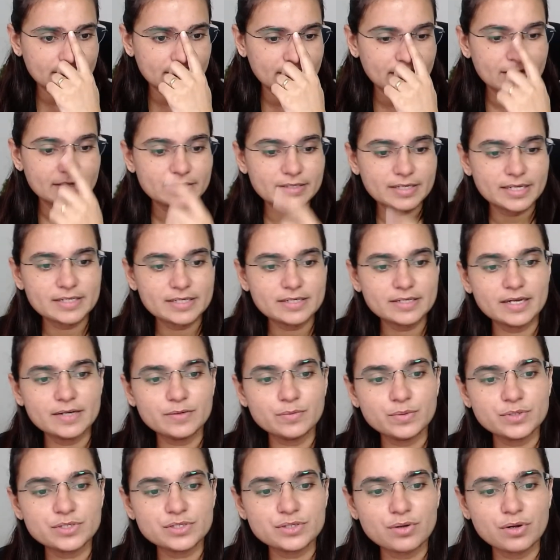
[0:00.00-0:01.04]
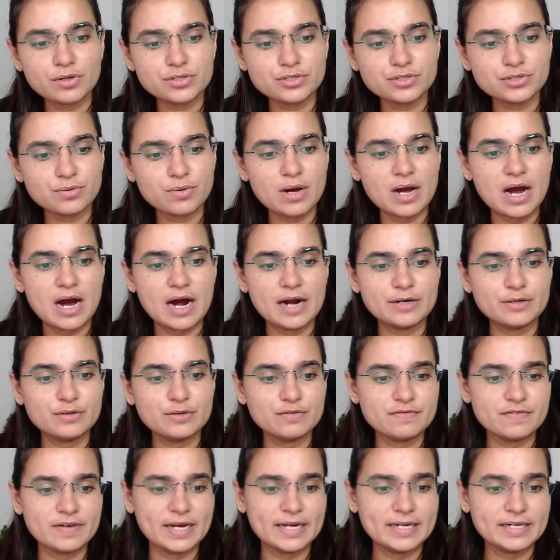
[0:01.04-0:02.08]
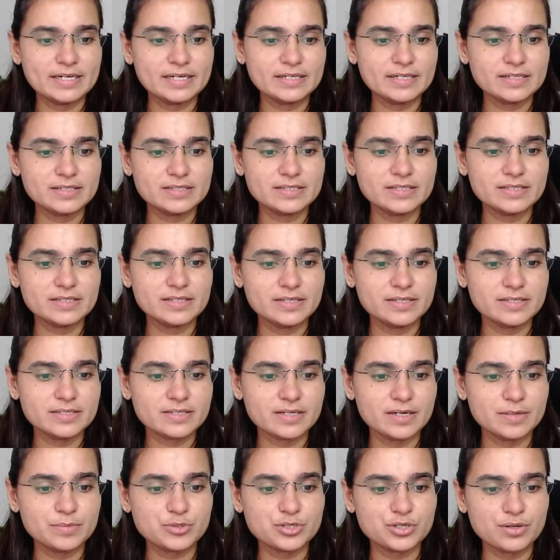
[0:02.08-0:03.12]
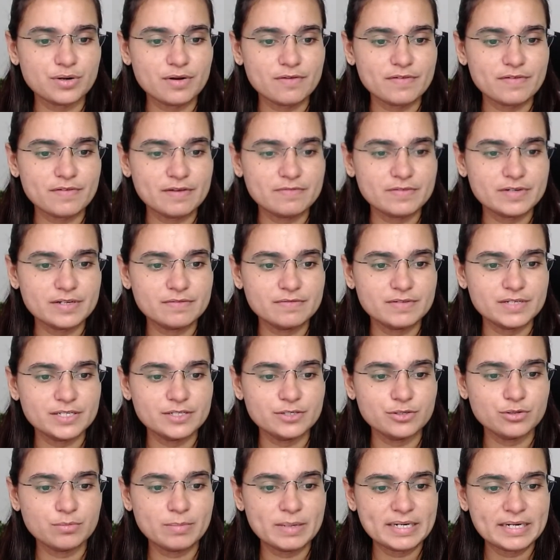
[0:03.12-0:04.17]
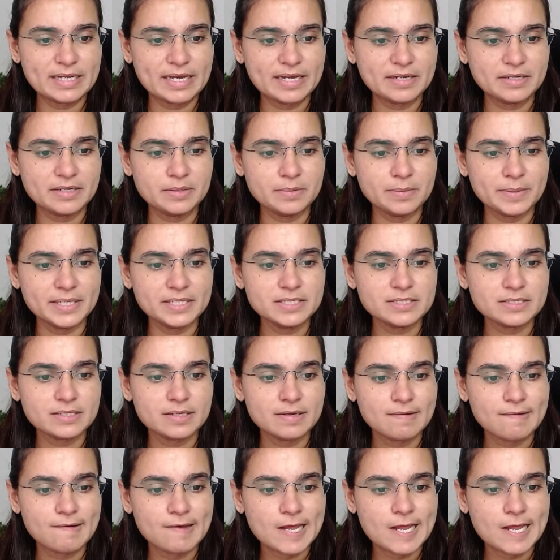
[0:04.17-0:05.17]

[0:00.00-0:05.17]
It was not so hard to find it. It's in the description of every video. But anyways.